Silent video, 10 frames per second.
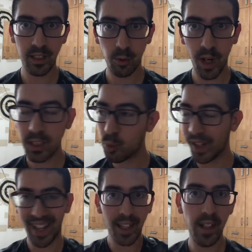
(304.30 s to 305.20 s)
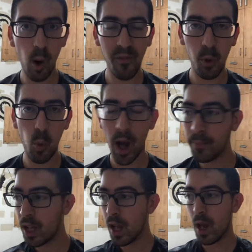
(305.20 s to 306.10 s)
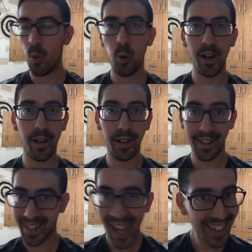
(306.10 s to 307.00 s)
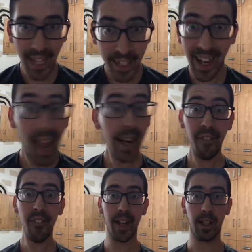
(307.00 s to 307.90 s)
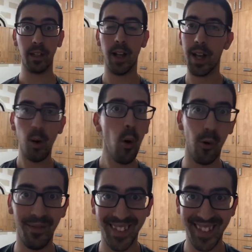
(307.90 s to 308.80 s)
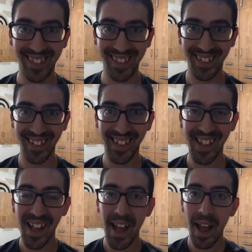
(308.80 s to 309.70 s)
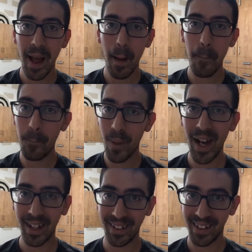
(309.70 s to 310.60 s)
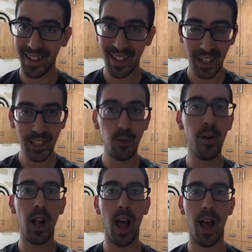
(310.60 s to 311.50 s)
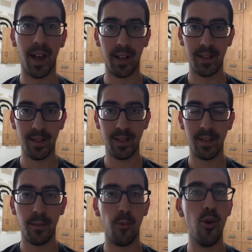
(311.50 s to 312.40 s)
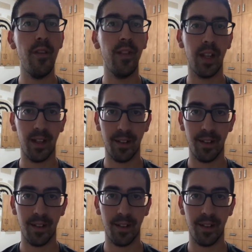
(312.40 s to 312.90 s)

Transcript: stressed, we're getting overwhelmed, we're not getting anything at all. But let's relax, breathe in.